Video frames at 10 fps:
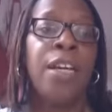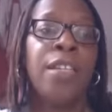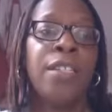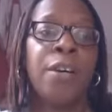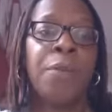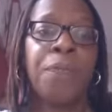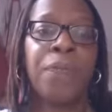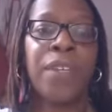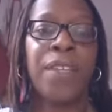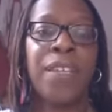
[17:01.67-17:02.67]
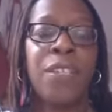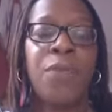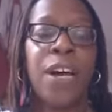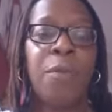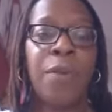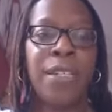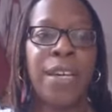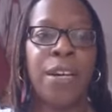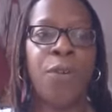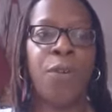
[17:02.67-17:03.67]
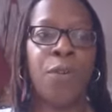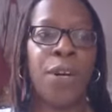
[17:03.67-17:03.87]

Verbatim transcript: So this is why I'm always saying, I